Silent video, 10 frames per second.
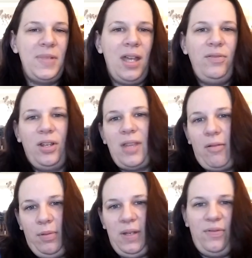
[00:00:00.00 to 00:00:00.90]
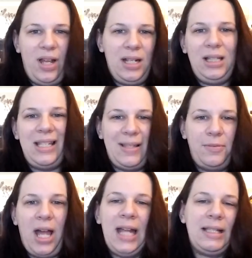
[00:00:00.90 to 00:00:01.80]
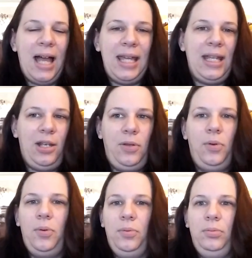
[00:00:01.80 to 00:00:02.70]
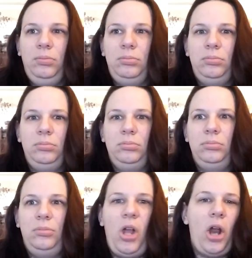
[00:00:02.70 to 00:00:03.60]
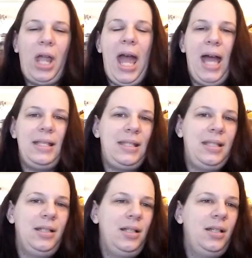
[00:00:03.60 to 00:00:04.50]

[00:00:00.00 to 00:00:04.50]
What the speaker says: So I figured that would be fun. At least it would kind of tie into our cats.